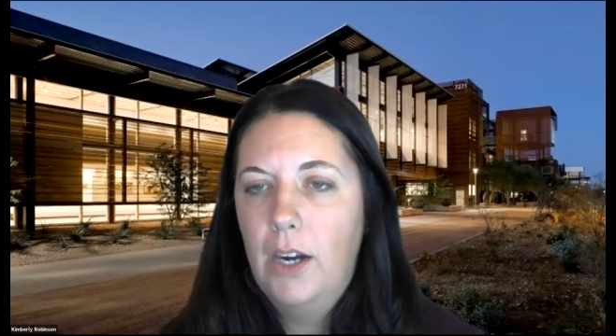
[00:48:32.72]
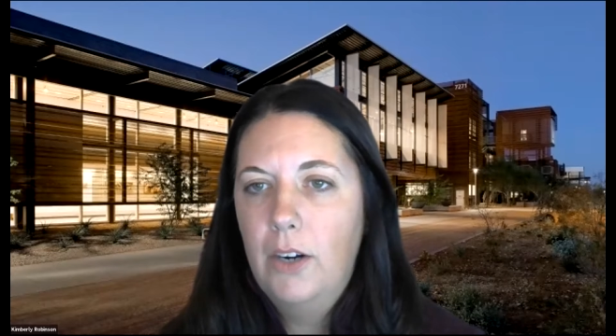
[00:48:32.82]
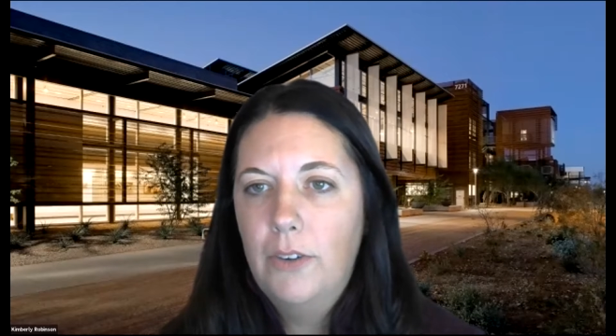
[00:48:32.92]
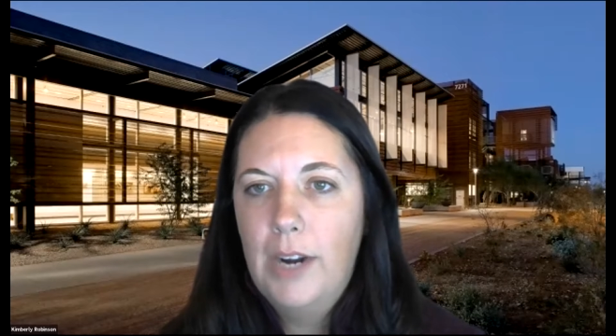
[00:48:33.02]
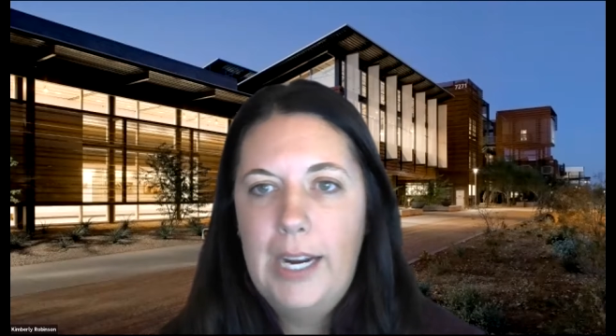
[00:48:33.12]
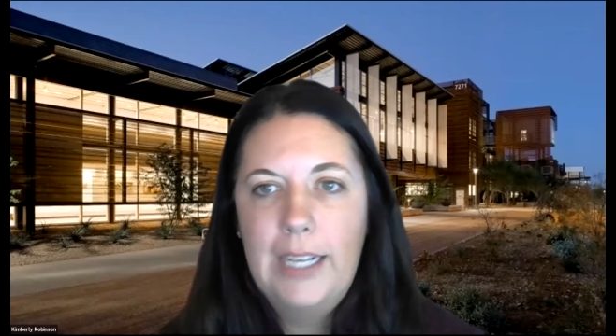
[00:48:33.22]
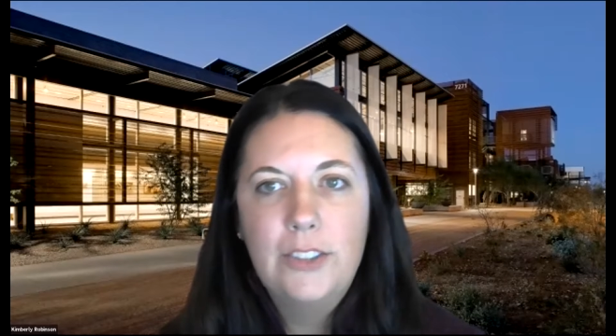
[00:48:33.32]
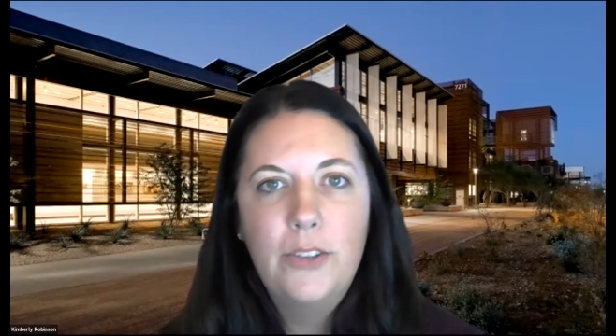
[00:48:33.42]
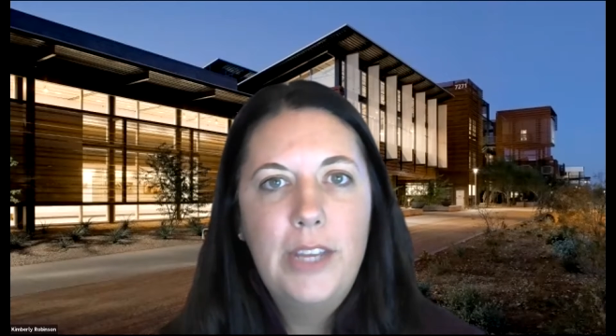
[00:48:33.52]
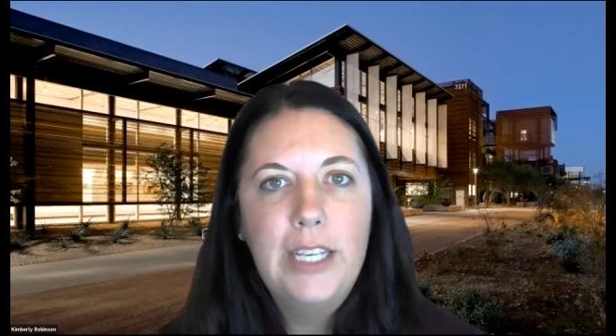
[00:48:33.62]
All
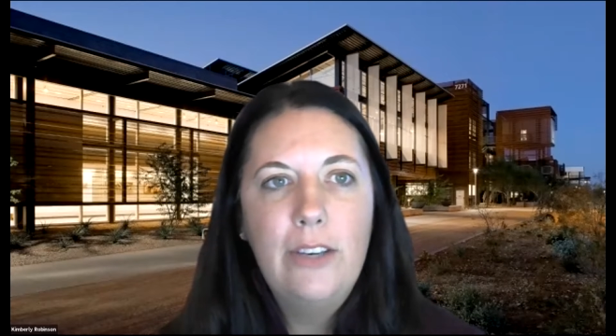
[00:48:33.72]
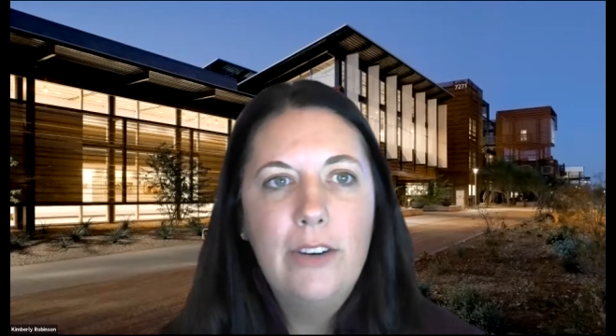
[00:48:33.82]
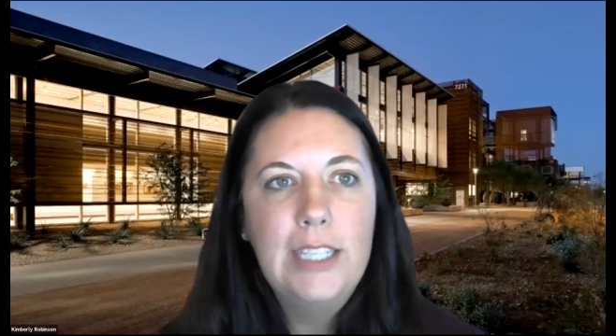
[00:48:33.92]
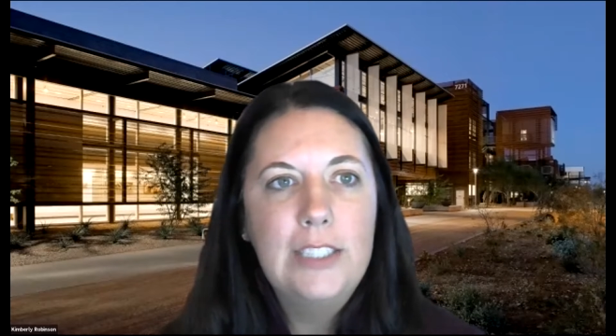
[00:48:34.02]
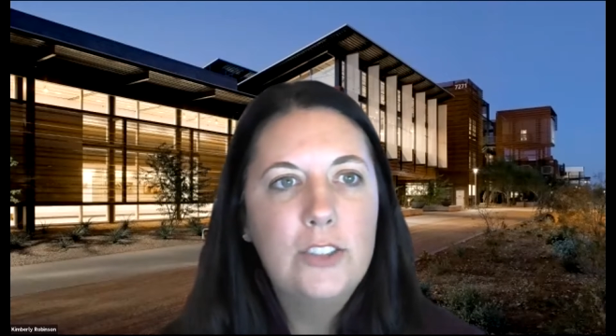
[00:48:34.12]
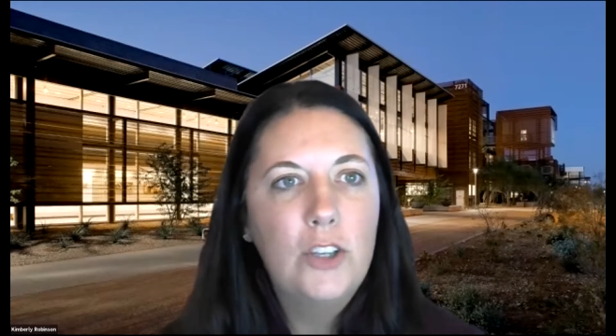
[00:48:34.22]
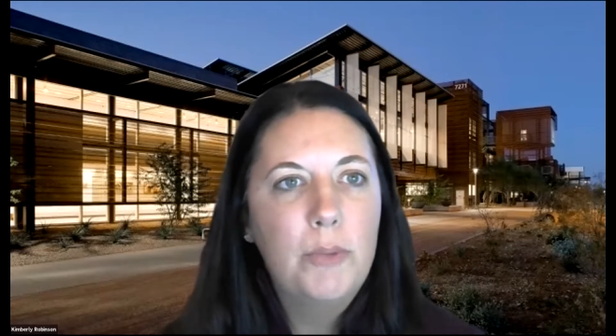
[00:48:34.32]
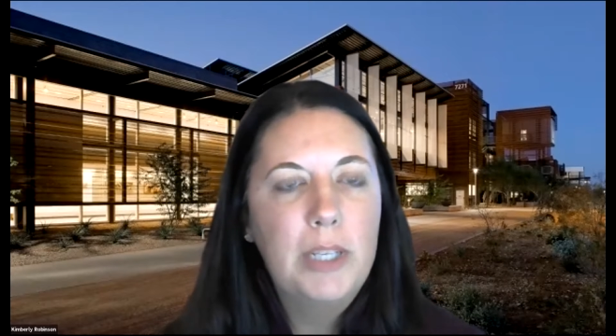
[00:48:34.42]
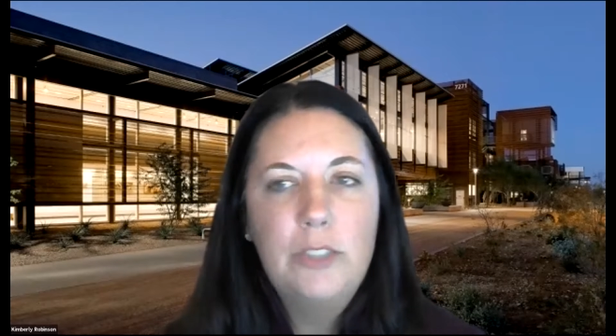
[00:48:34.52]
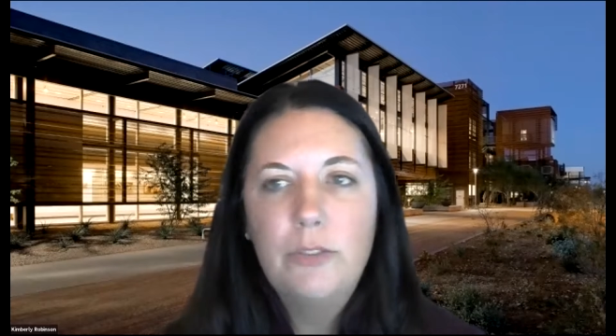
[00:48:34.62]
right, so thank you guys so
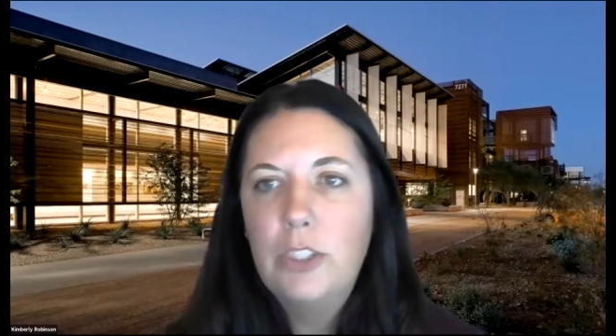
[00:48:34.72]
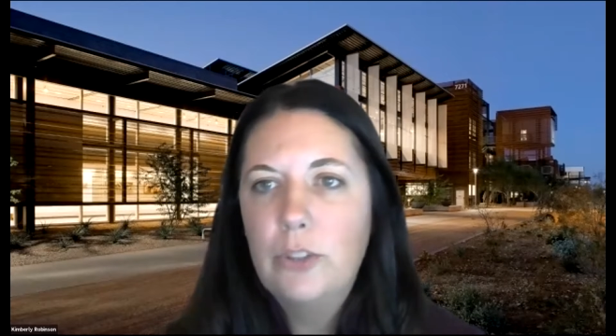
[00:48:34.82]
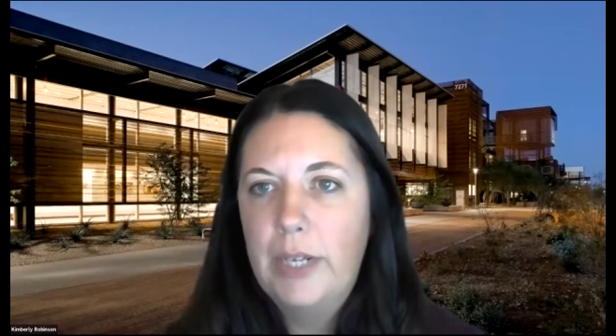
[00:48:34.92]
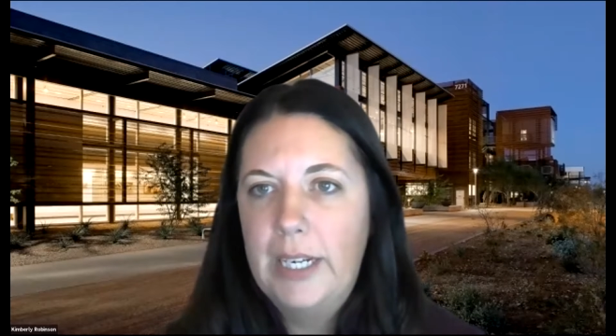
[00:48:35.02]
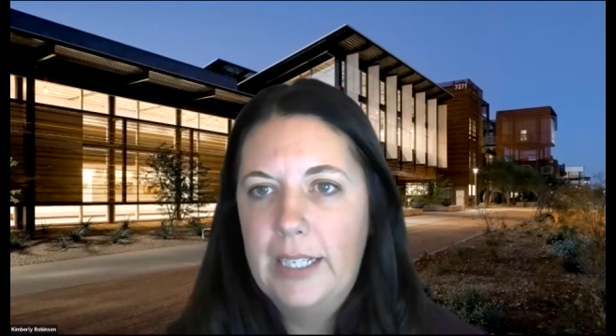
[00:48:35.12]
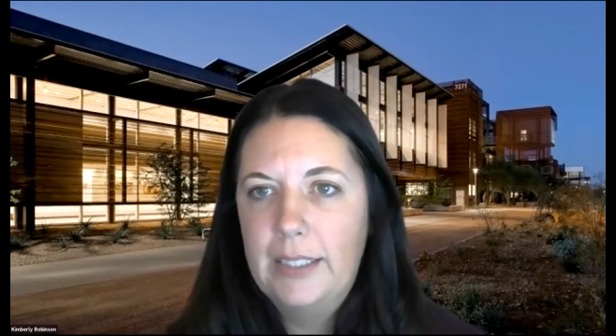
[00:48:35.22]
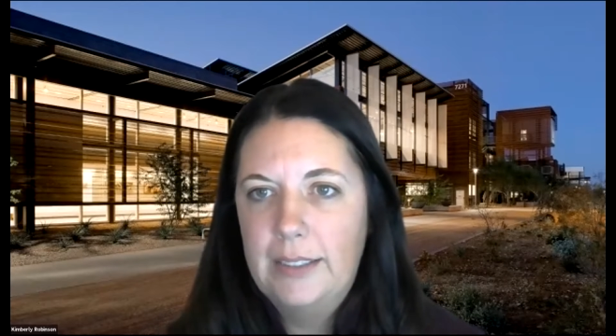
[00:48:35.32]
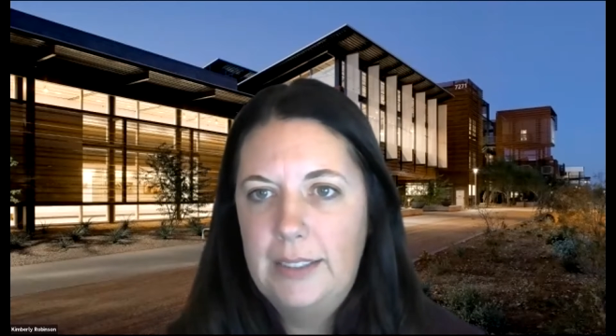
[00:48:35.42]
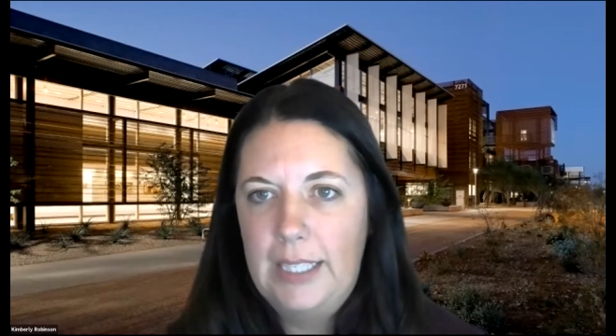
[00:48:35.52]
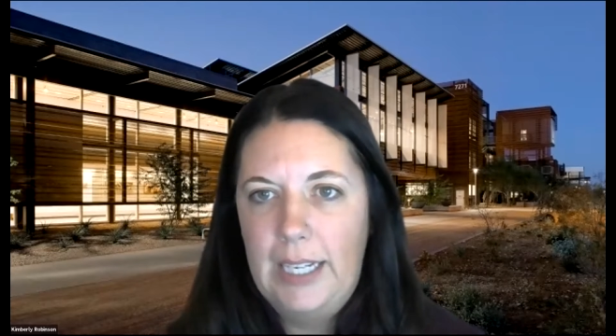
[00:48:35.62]
much for joining
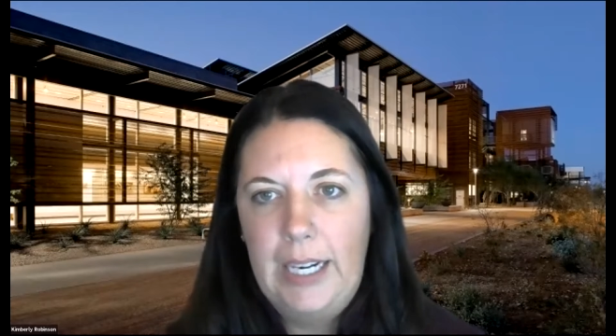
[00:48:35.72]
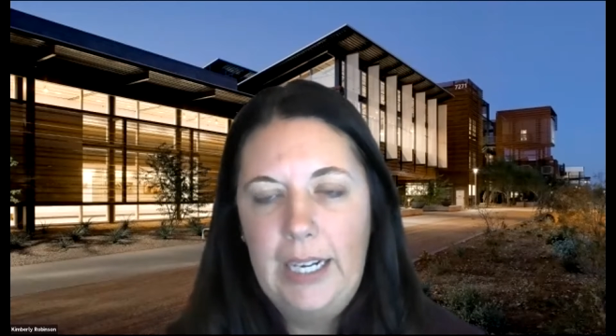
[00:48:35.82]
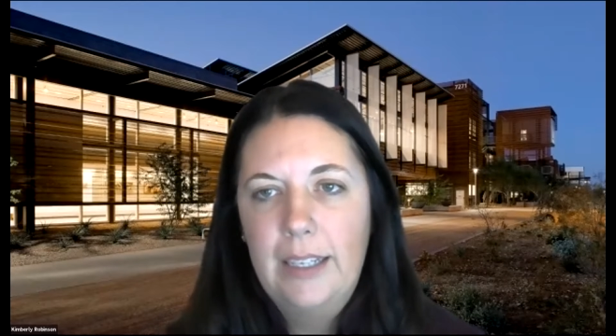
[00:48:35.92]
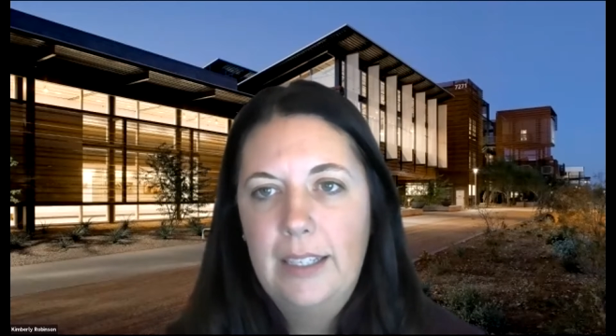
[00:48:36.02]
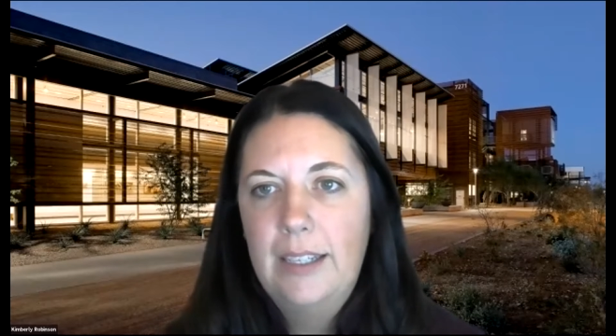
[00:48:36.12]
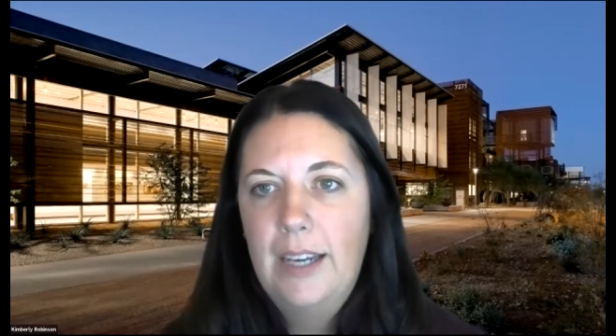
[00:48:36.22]
us today.